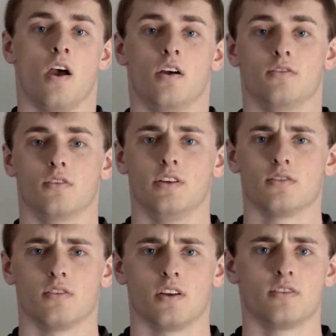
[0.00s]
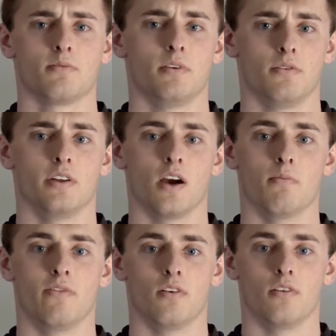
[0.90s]
And so this could be really
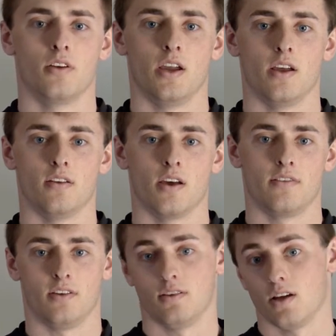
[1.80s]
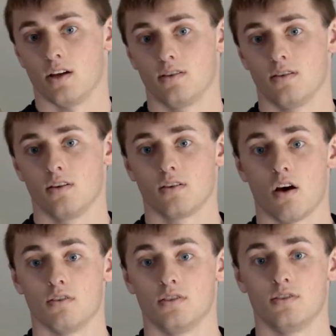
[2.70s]
helpful, and I think that
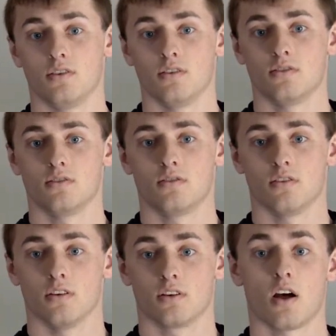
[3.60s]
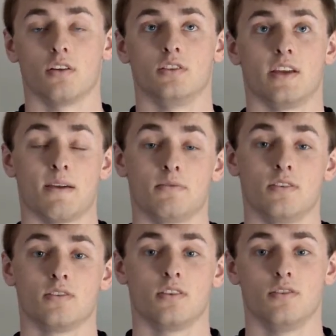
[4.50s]
college students or college
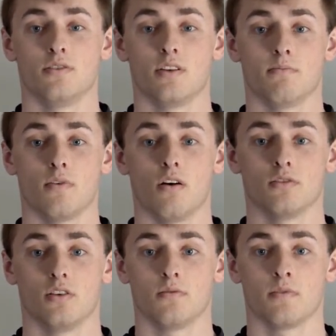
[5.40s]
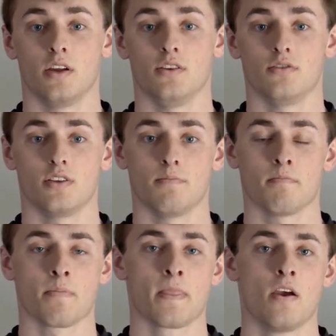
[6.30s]
campuses could do them also and use them.
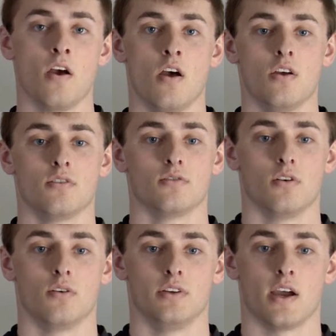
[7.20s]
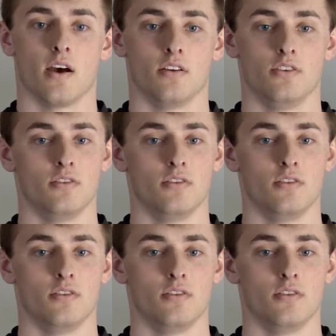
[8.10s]
So yeah,